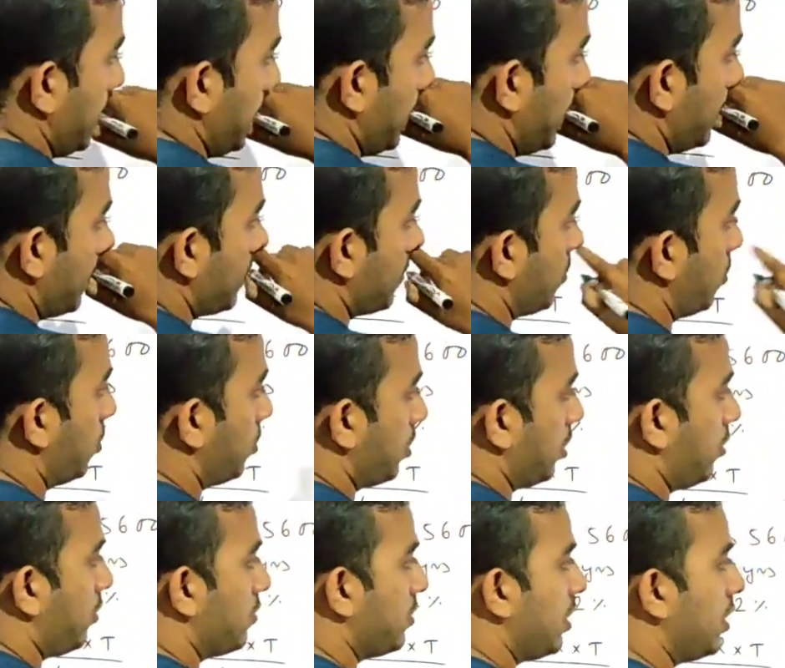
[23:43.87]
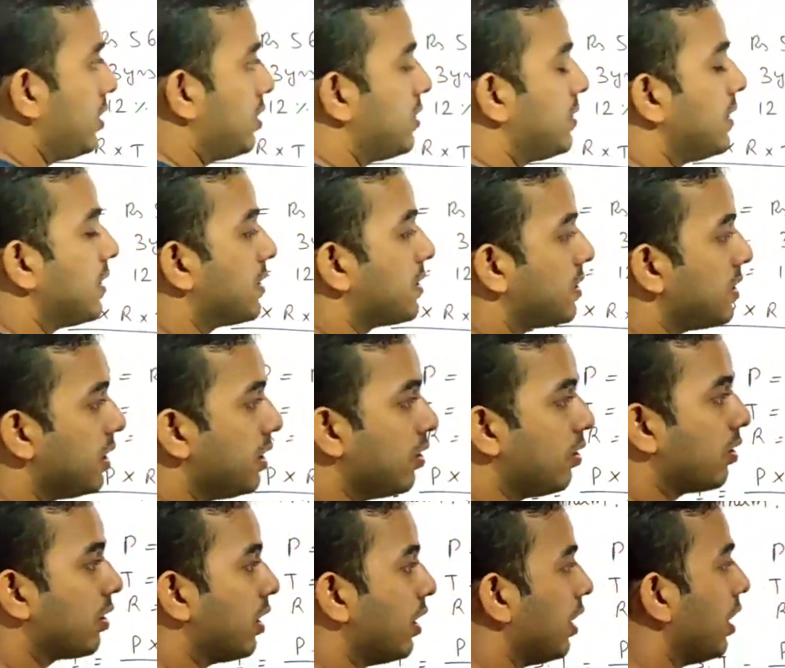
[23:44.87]
It is 2016.
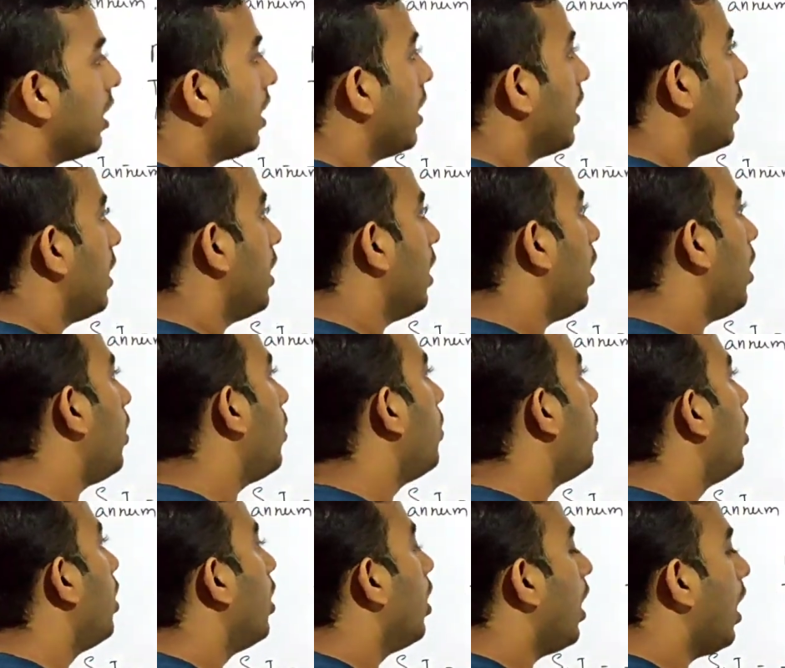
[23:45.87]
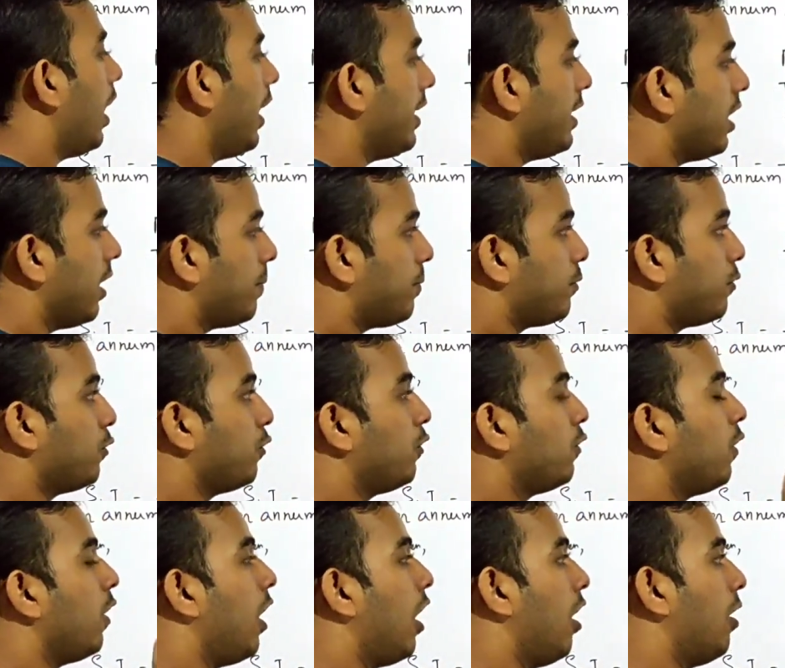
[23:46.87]
Okay, now I have
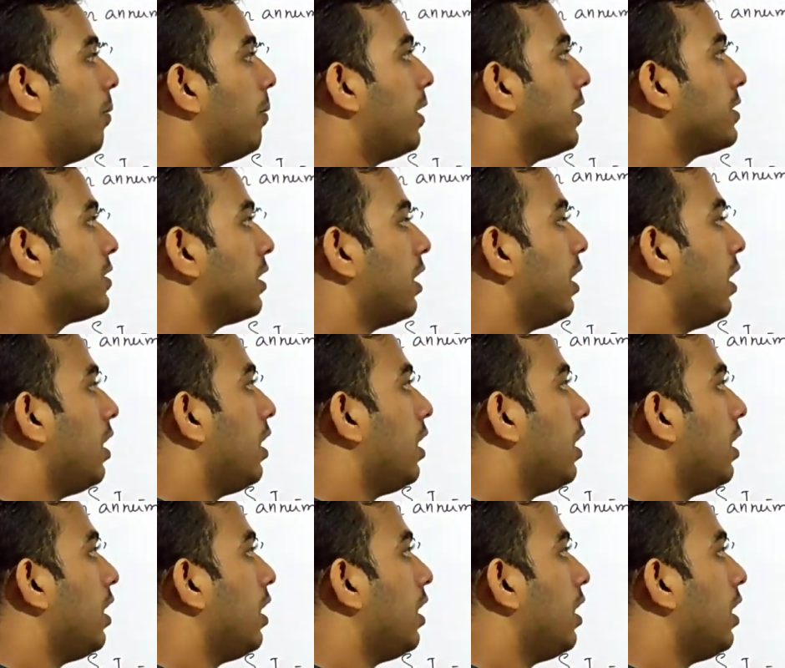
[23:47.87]
to, how much?